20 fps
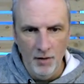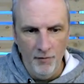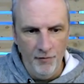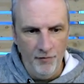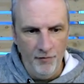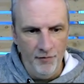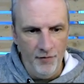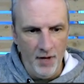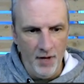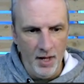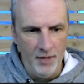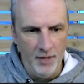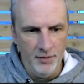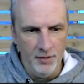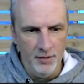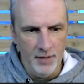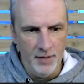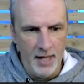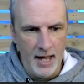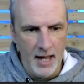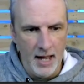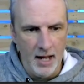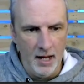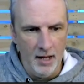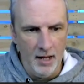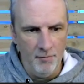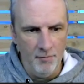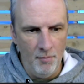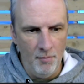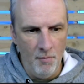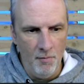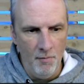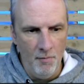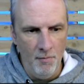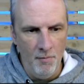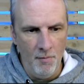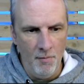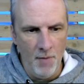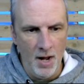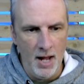feather that.
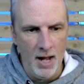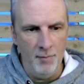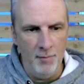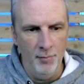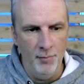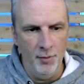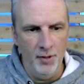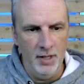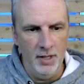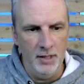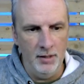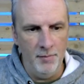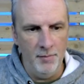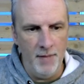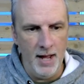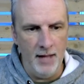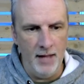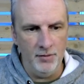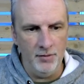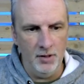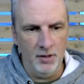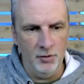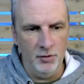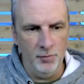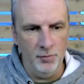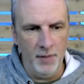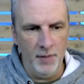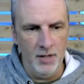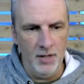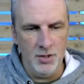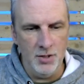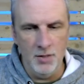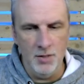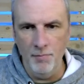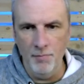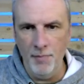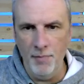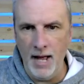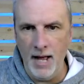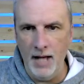Might bring the mask
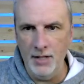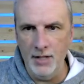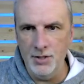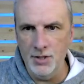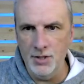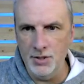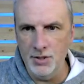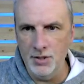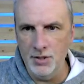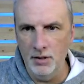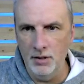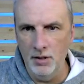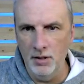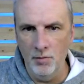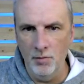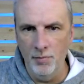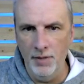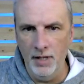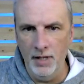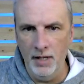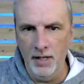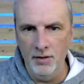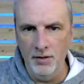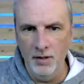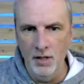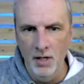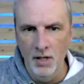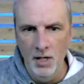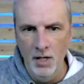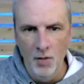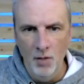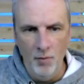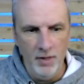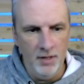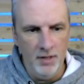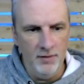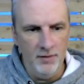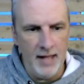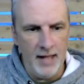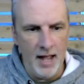expansion back just a little bit.
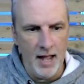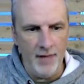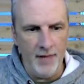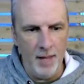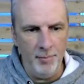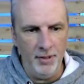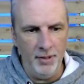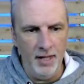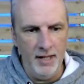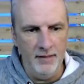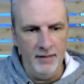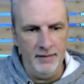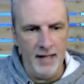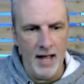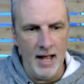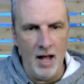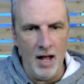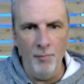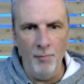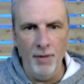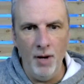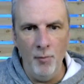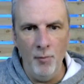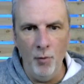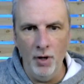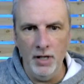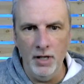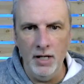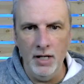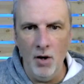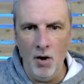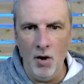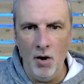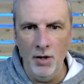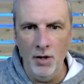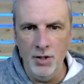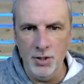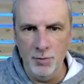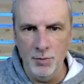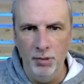We can see how that plays out, but I'm working
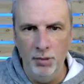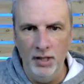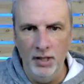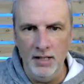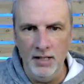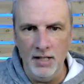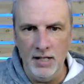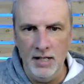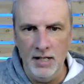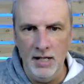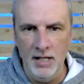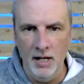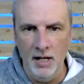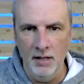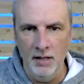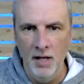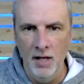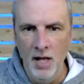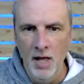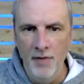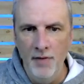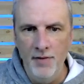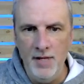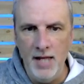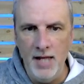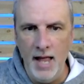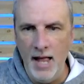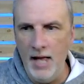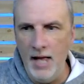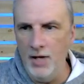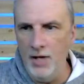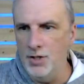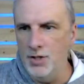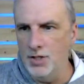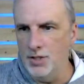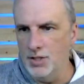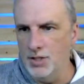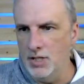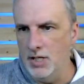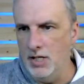on just blending in the
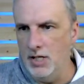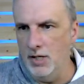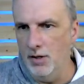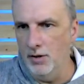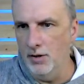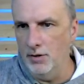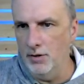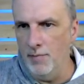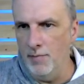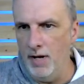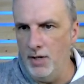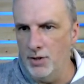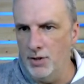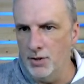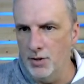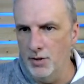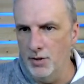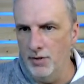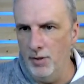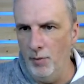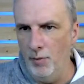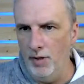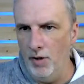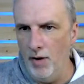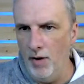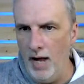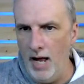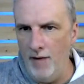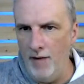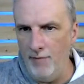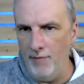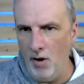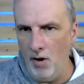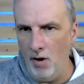edges here to make sure that we don't have a